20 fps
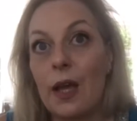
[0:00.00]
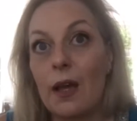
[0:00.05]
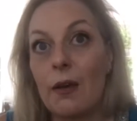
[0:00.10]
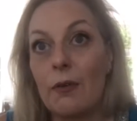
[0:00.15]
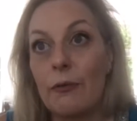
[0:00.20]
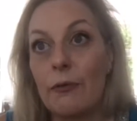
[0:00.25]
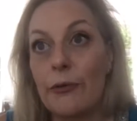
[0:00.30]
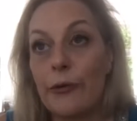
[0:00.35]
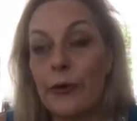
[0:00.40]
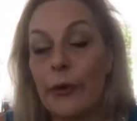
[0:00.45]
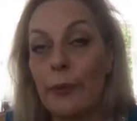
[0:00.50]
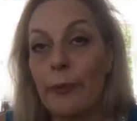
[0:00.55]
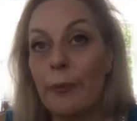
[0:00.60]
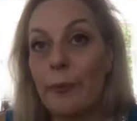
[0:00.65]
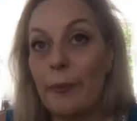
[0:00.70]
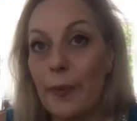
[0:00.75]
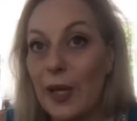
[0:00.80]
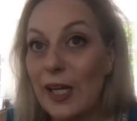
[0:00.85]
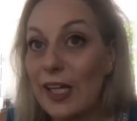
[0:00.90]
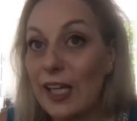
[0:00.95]
from
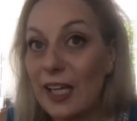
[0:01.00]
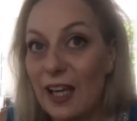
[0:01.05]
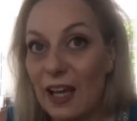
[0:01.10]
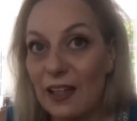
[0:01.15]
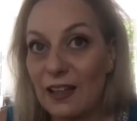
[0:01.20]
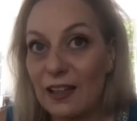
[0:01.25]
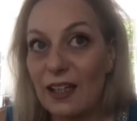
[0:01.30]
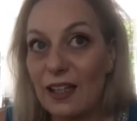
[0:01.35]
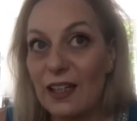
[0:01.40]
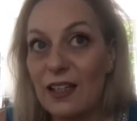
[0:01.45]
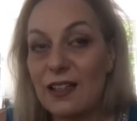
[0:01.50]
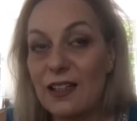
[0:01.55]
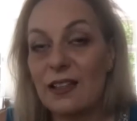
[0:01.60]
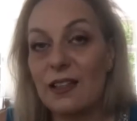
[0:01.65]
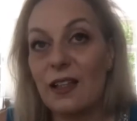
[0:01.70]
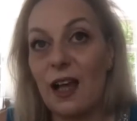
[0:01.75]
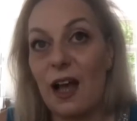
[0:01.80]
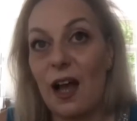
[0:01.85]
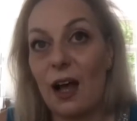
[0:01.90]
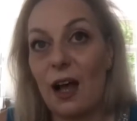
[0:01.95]
many countries
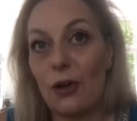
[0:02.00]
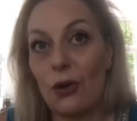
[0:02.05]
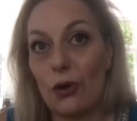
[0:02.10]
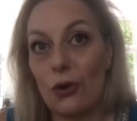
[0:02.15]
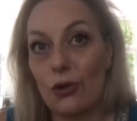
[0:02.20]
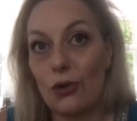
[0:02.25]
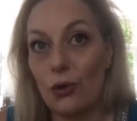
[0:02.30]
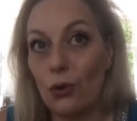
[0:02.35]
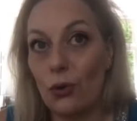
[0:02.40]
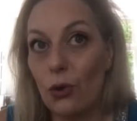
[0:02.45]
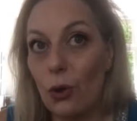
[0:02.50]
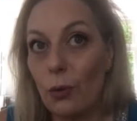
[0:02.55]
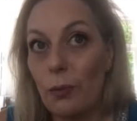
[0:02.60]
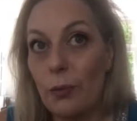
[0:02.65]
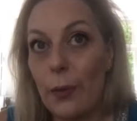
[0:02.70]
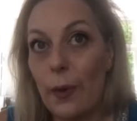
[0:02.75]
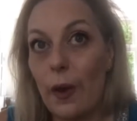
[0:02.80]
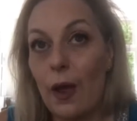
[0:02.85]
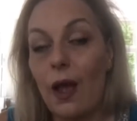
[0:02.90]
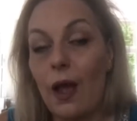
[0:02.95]
across Europe
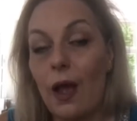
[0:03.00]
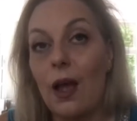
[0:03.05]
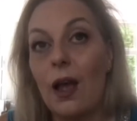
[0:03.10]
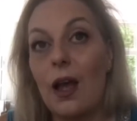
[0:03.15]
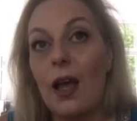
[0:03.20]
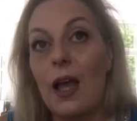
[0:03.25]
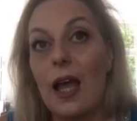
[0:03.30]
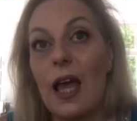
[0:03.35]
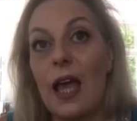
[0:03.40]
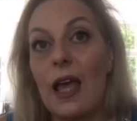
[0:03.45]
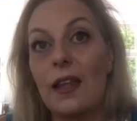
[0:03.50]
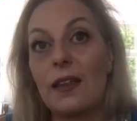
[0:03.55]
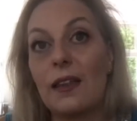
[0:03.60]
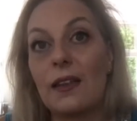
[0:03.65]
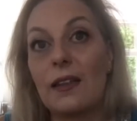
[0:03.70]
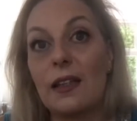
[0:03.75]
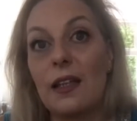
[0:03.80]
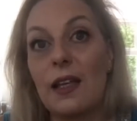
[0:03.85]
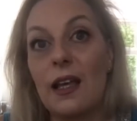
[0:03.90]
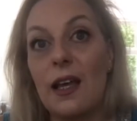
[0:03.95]
and
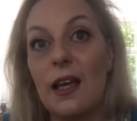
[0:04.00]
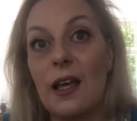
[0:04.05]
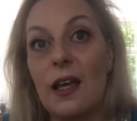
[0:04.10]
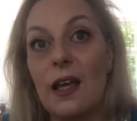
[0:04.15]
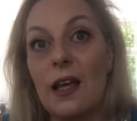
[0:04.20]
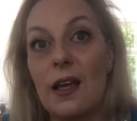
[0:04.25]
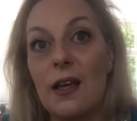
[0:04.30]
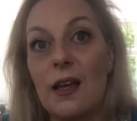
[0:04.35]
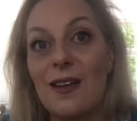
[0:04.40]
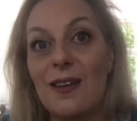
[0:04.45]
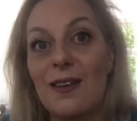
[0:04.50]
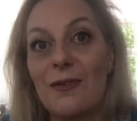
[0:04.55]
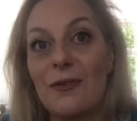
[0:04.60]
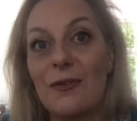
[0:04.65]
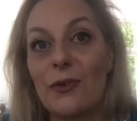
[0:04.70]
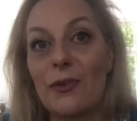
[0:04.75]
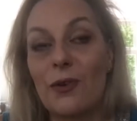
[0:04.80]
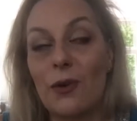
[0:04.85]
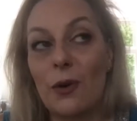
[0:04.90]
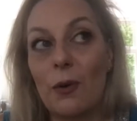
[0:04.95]
uh,
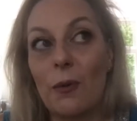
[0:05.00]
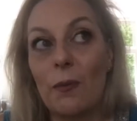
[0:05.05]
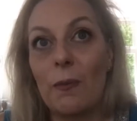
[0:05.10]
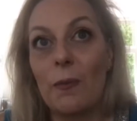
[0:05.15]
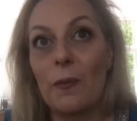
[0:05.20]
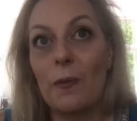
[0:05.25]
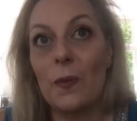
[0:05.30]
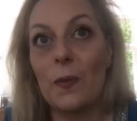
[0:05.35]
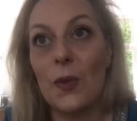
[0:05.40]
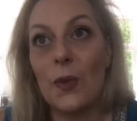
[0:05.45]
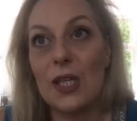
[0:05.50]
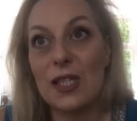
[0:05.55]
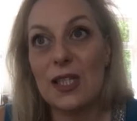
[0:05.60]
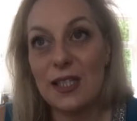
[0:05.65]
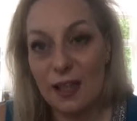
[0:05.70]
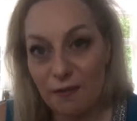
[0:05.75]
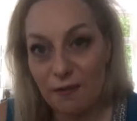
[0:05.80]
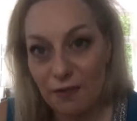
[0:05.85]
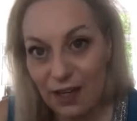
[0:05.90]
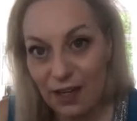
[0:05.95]
from
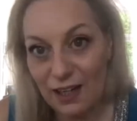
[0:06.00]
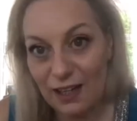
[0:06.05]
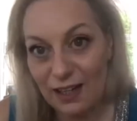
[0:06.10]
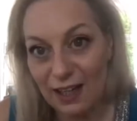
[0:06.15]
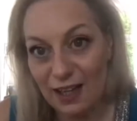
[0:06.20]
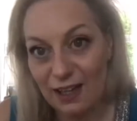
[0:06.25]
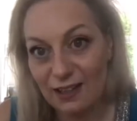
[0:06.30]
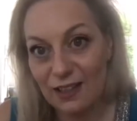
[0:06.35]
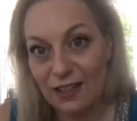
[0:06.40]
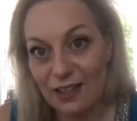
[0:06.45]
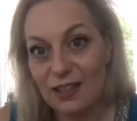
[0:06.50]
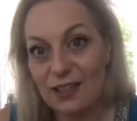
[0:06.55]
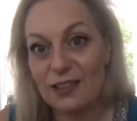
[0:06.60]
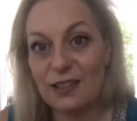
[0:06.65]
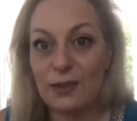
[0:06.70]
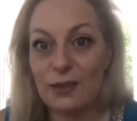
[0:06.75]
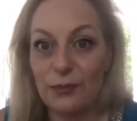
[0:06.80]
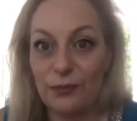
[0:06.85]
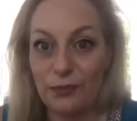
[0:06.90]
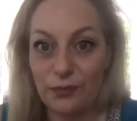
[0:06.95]
several
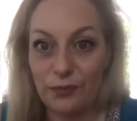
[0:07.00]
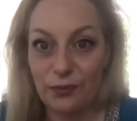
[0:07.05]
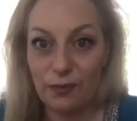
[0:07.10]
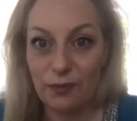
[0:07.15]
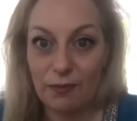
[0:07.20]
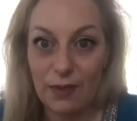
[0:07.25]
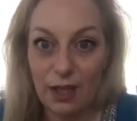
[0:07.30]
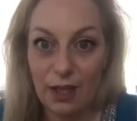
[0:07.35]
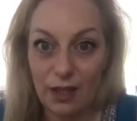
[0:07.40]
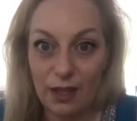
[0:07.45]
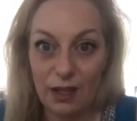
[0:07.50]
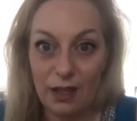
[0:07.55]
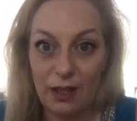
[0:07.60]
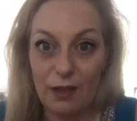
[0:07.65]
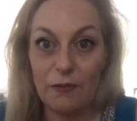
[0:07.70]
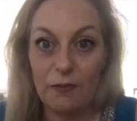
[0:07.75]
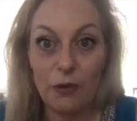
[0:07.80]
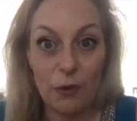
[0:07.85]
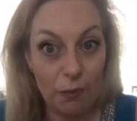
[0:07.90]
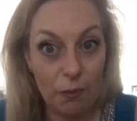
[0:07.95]
countries uh,
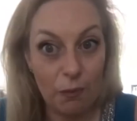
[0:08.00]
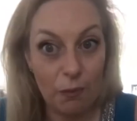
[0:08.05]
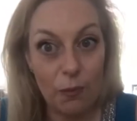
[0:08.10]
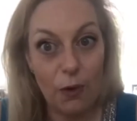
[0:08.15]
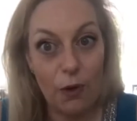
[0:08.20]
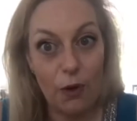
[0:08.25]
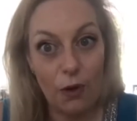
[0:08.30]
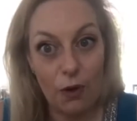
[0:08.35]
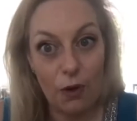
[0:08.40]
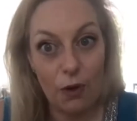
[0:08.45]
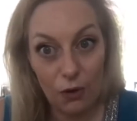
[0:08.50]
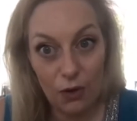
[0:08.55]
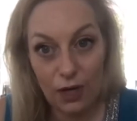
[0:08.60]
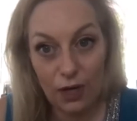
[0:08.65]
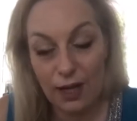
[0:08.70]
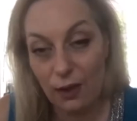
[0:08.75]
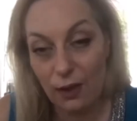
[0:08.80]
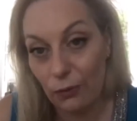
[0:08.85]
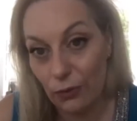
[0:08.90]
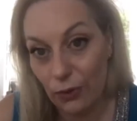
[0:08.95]
from all
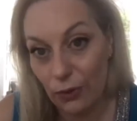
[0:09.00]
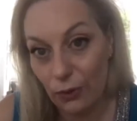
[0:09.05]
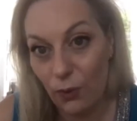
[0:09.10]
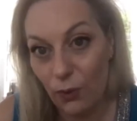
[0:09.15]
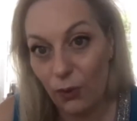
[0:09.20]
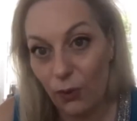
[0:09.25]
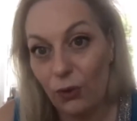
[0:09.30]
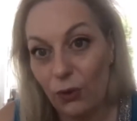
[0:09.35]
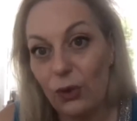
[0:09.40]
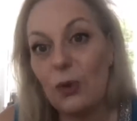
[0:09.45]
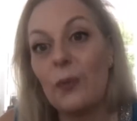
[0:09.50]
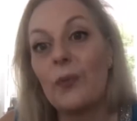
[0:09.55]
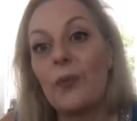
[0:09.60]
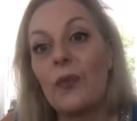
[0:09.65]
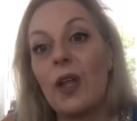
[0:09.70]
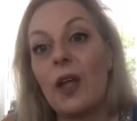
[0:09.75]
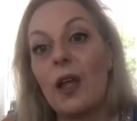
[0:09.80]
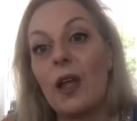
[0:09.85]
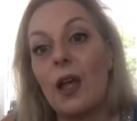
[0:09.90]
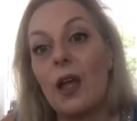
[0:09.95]
around the world
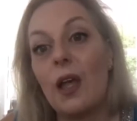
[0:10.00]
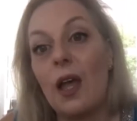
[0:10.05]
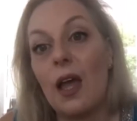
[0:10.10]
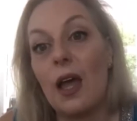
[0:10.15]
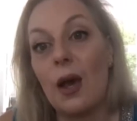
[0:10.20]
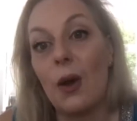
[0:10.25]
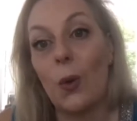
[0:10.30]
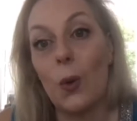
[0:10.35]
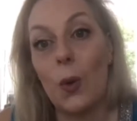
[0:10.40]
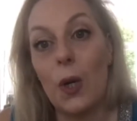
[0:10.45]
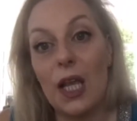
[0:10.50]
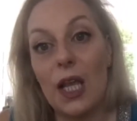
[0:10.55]
we